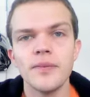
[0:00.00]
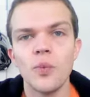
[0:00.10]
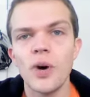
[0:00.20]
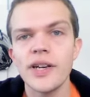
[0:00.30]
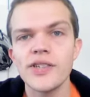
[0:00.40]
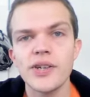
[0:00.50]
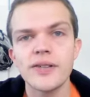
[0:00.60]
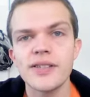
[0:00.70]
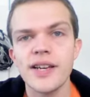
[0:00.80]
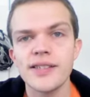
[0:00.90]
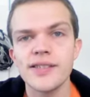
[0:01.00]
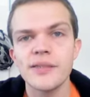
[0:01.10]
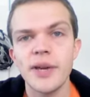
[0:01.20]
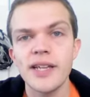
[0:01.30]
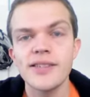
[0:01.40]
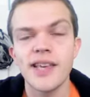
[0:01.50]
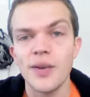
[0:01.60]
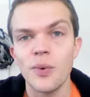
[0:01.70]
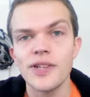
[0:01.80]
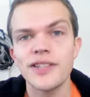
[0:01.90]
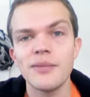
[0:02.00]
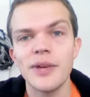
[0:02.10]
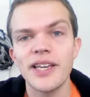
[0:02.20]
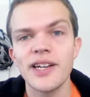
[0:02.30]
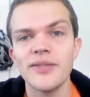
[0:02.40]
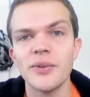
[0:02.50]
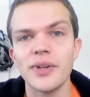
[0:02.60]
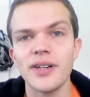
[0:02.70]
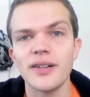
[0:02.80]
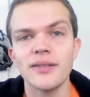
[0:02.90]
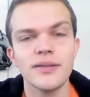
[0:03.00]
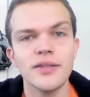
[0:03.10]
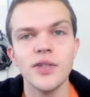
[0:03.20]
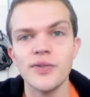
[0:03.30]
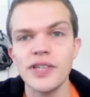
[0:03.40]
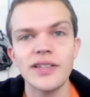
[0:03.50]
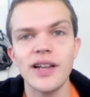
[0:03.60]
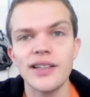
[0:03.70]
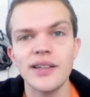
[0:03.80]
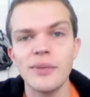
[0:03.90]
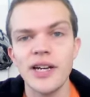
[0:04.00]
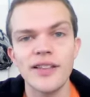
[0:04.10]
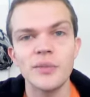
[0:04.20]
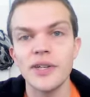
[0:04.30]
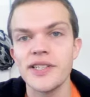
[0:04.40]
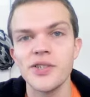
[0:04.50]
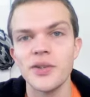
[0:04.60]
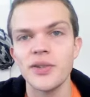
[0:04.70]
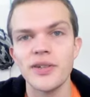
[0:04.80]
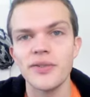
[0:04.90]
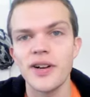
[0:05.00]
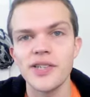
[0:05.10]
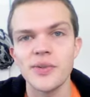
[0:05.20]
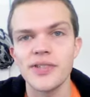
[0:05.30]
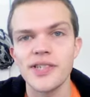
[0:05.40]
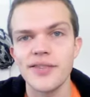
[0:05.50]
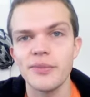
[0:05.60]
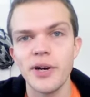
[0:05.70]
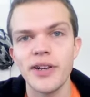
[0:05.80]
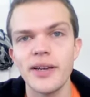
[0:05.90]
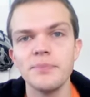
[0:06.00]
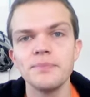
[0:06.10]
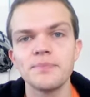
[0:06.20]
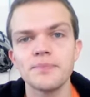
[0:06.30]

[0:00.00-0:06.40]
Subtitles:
One is her in the Texas debates, and one is Glenn Beck interviewing her. You've seen a lot of Glenn Beck in other places. You can look for all sorts of stuff about him.